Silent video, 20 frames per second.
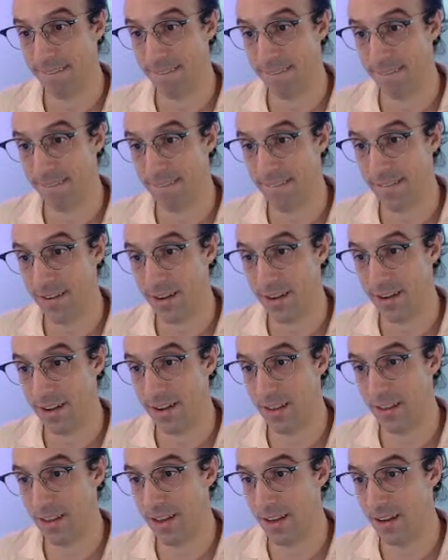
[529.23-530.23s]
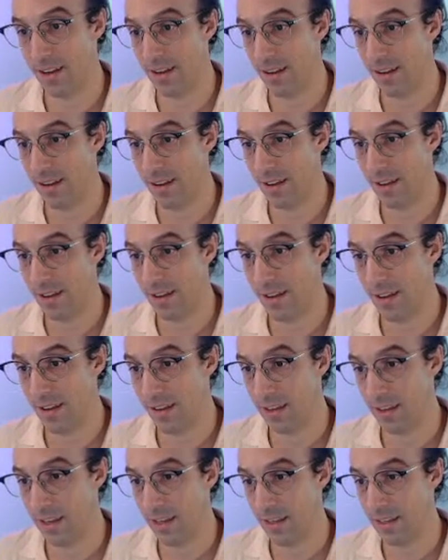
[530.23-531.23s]
Alright, and then
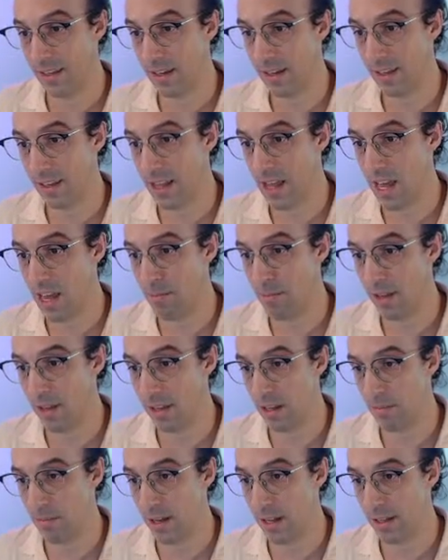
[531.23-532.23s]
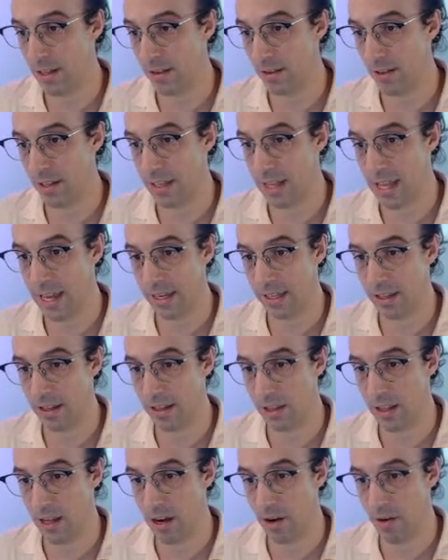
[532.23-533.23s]
he's climbing a little bit, so his leg's a little
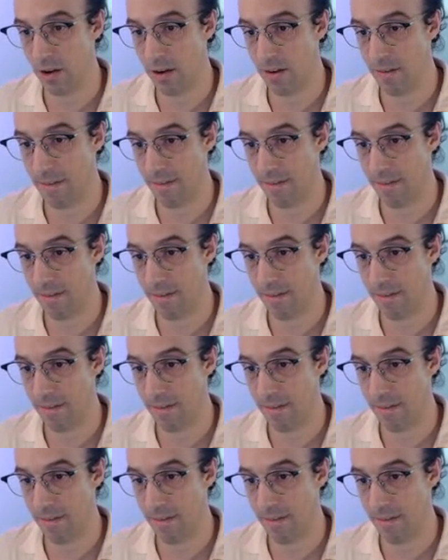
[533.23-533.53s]
lower.